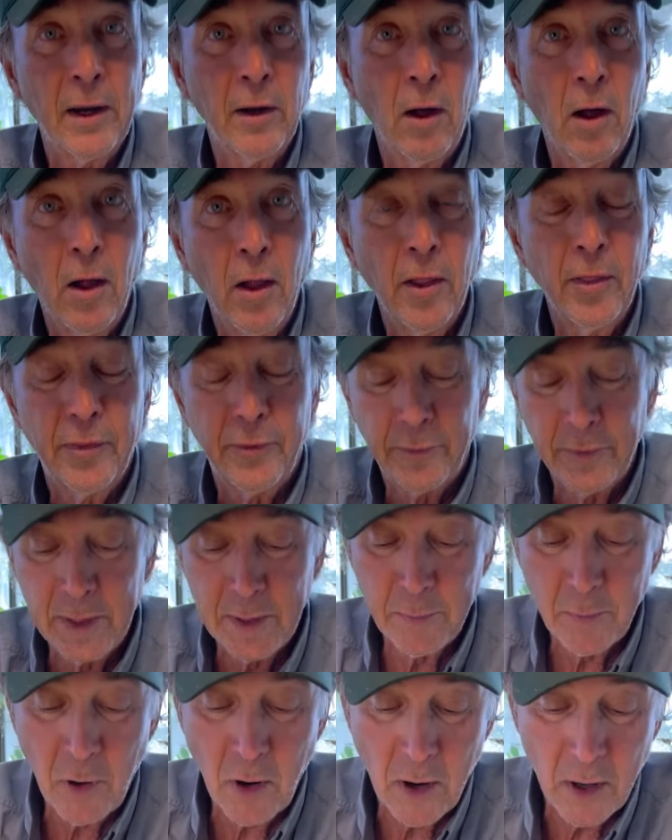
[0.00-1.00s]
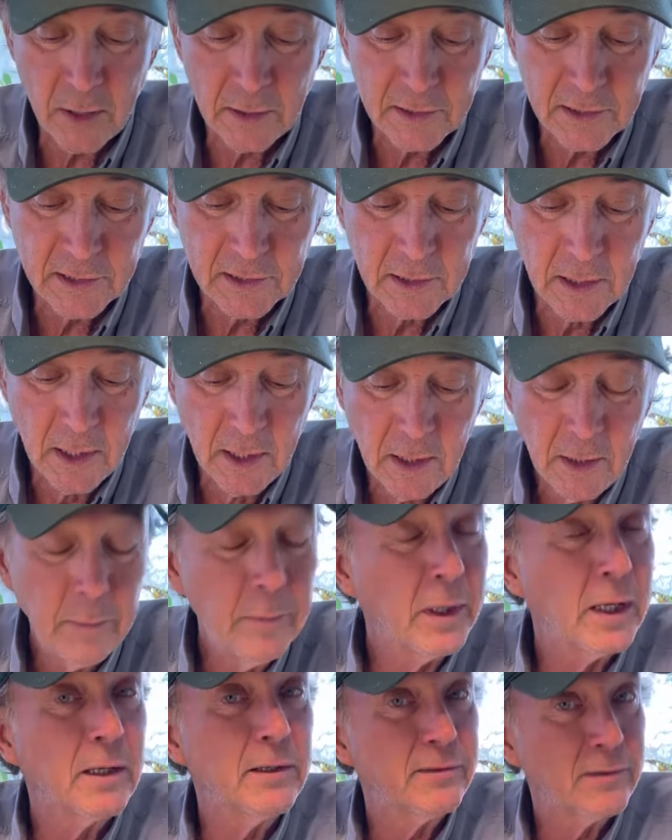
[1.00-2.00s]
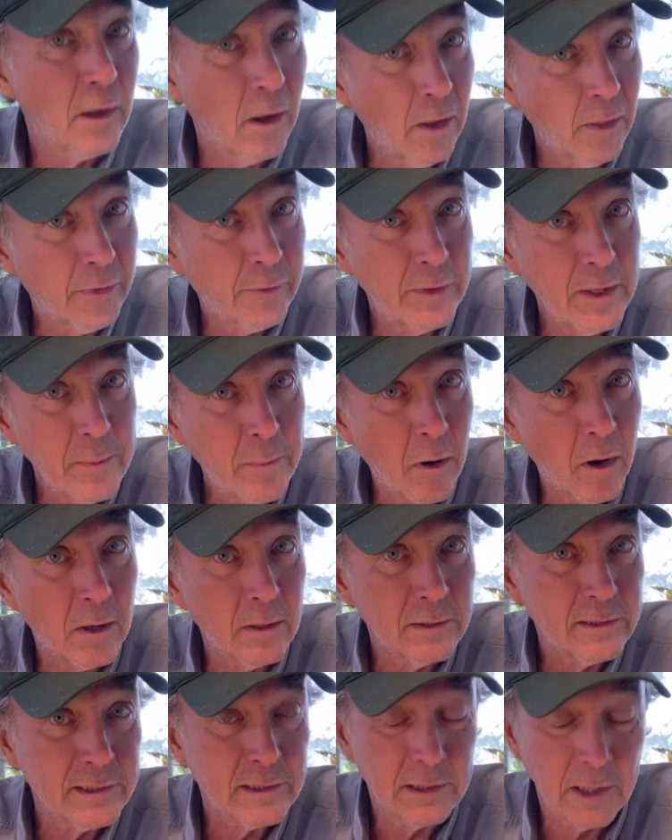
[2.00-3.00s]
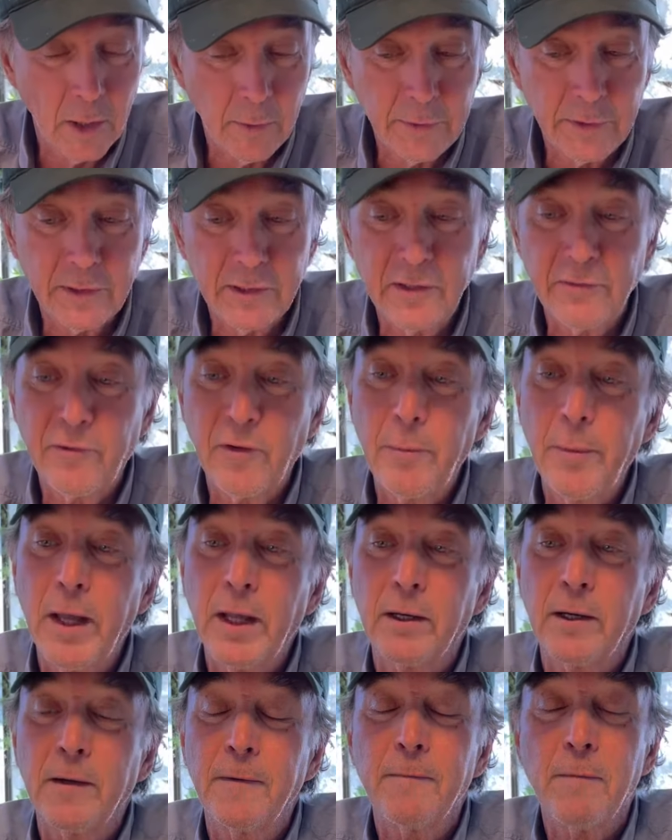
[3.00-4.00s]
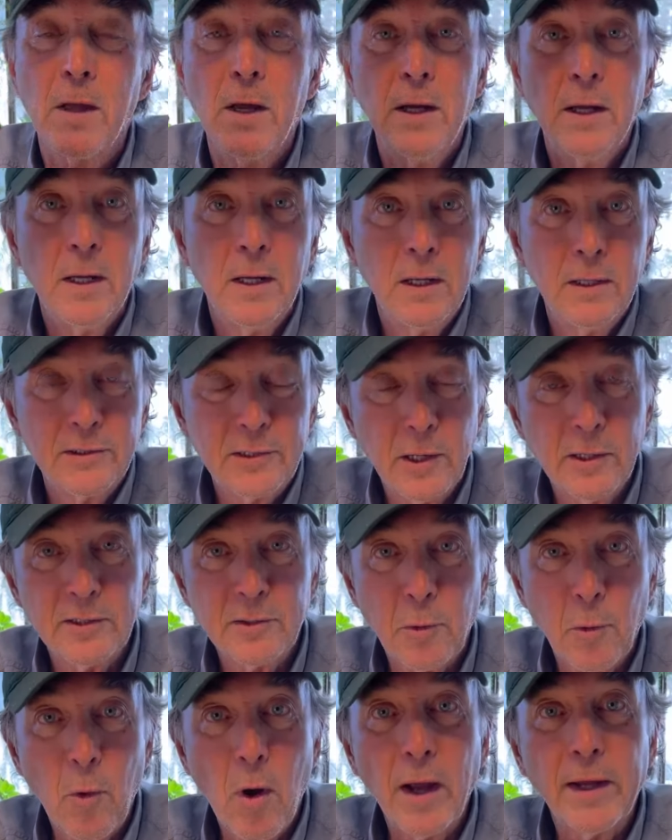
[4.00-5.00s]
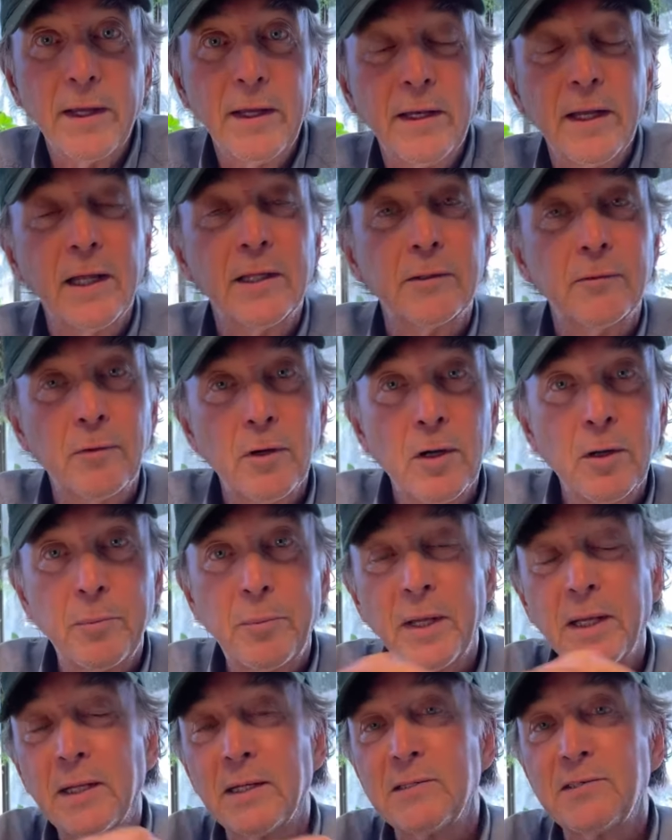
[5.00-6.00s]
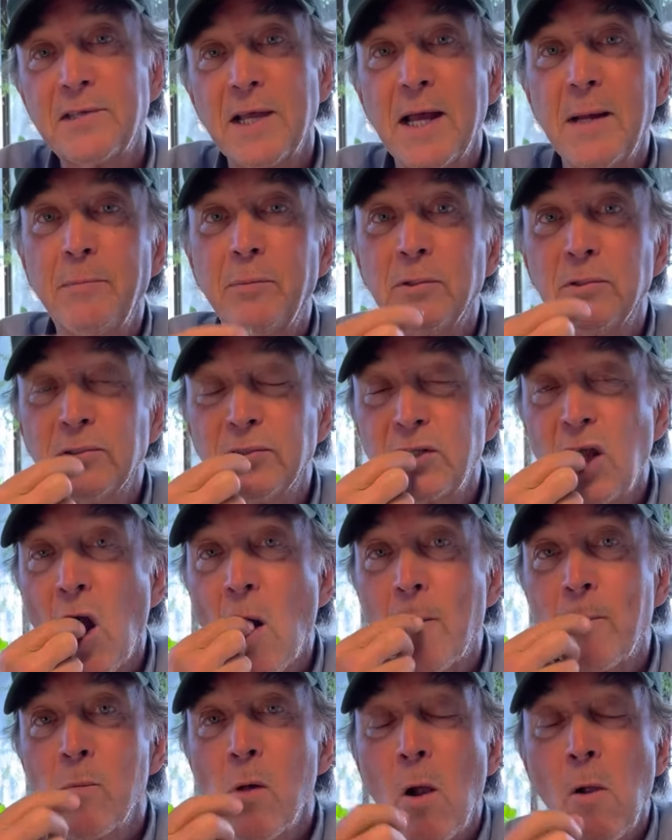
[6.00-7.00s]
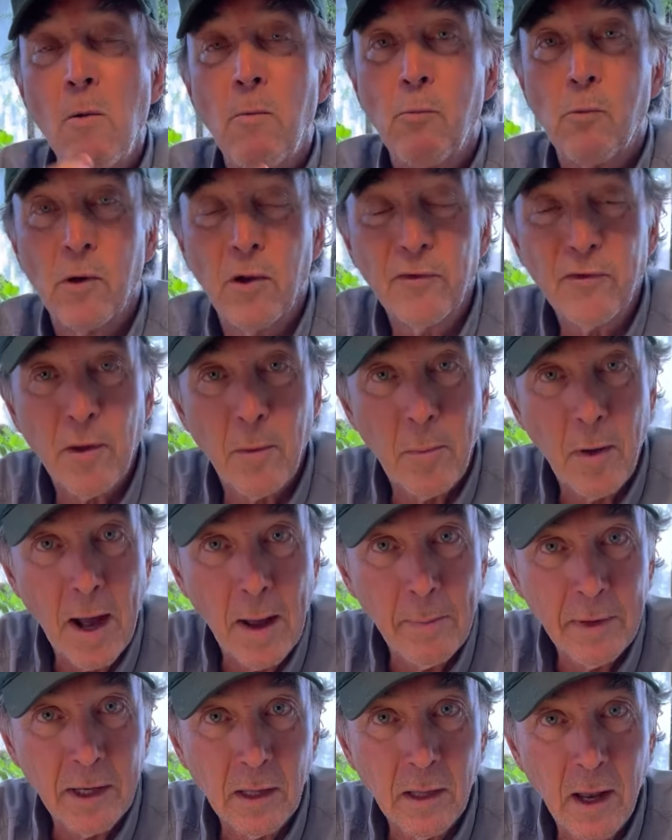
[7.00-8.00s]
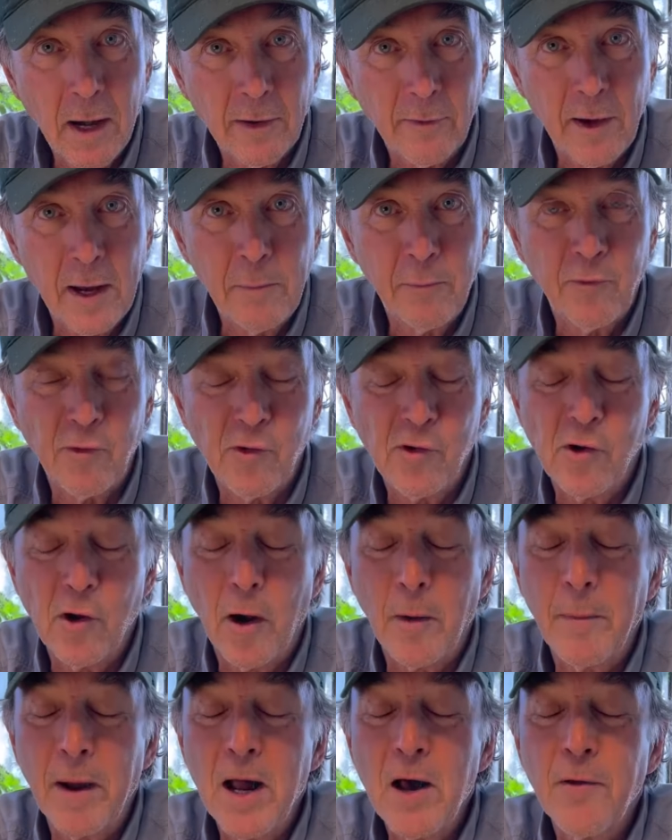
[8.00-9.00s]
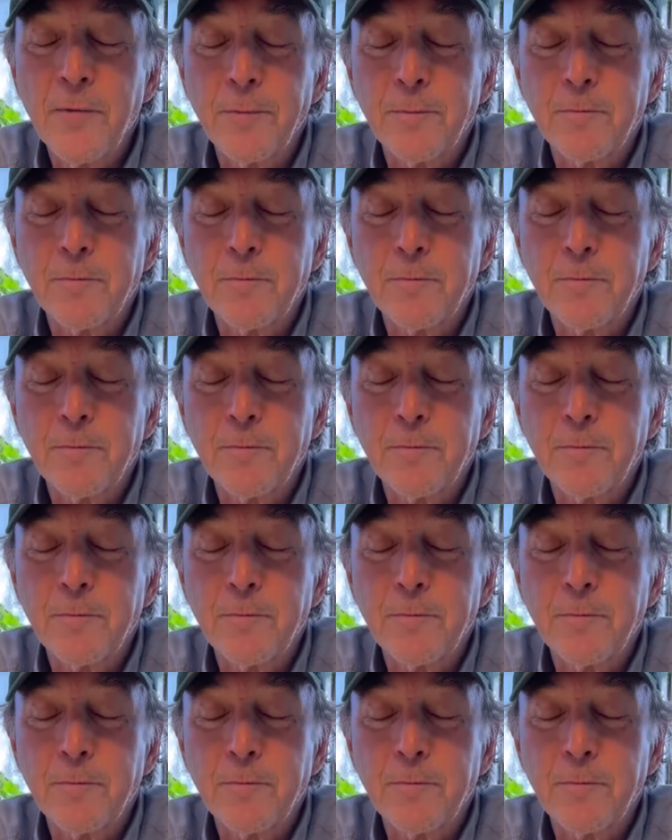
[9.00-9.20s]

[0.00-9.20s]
all three parts, because all three parts go into the fermenter. So as we're walking down the road picking samples, we're also popping a lot of grapes into our mouth.